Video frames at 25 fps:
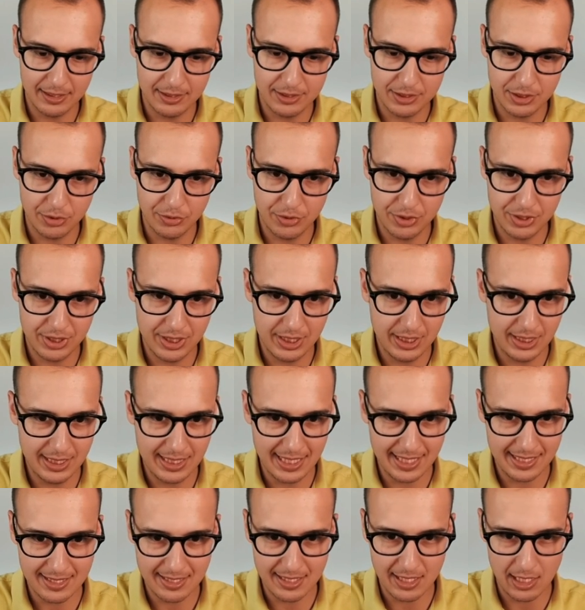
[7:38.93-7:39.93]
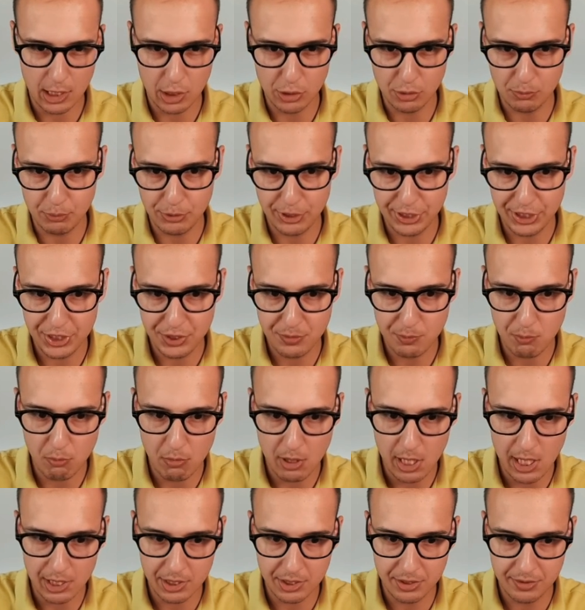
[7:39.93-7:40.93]
So you see that's the Outbrain
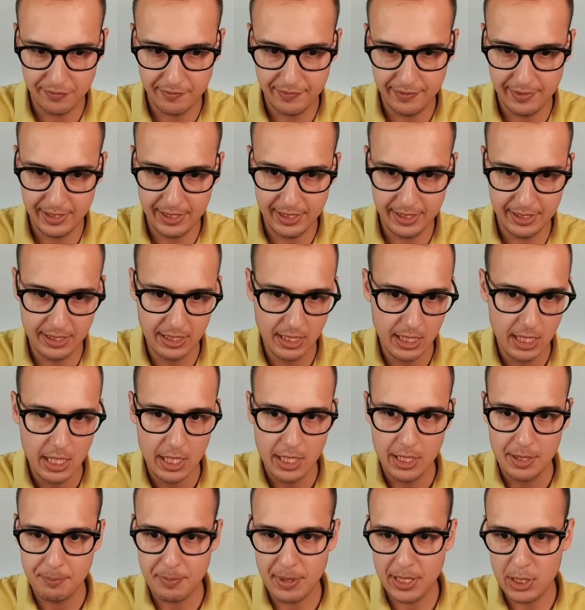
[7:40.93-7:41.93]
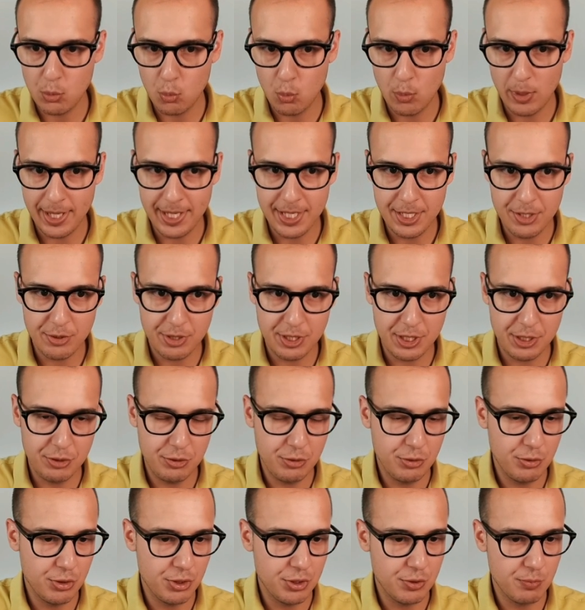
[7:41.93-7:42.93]
Smart Feed. By the way, you can
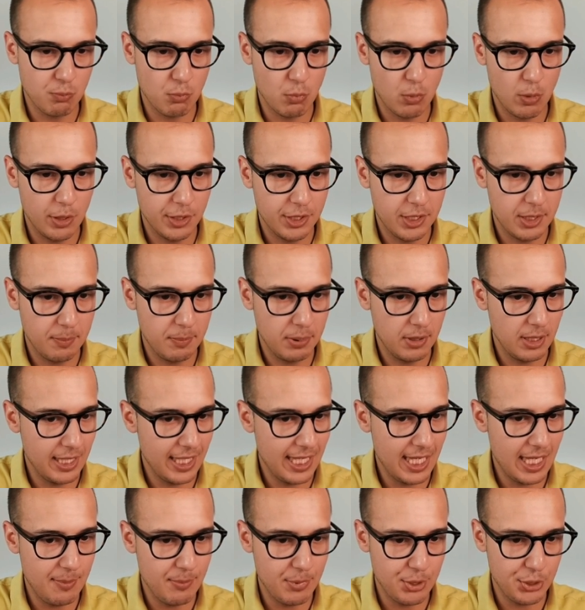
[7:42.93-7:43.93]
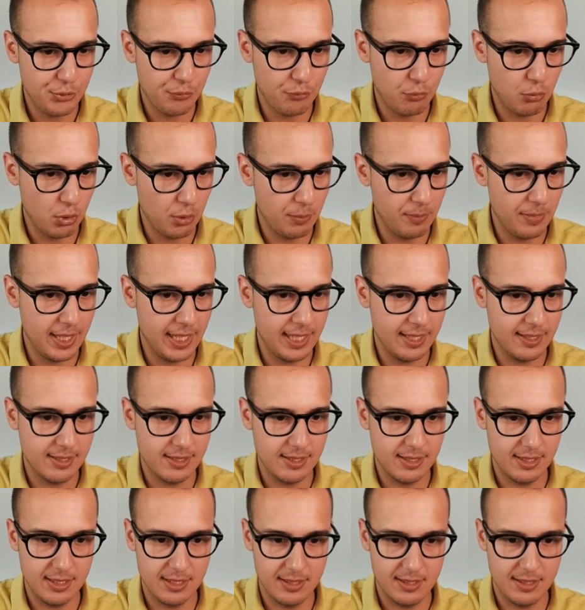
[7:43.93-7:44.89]
use multiple image formats.